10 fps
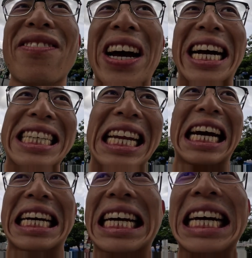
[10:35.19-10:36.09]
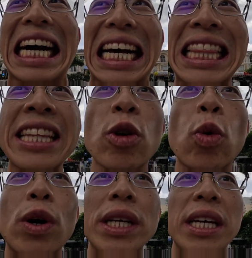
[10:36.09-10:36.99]
In fact, like, I think the
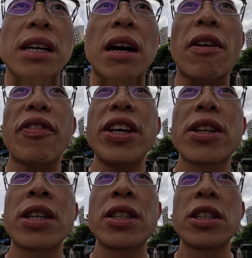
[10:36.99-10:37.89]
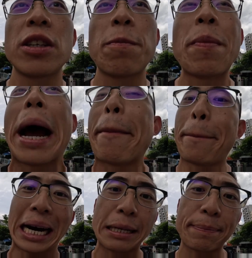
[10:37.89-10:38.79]
quality of the coffee you consume
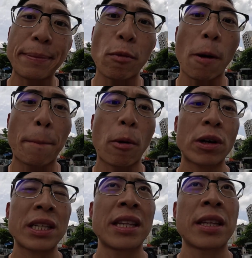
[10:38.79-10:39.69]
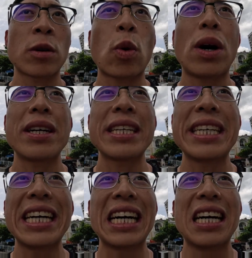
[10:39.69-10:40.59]
might be more important than the quality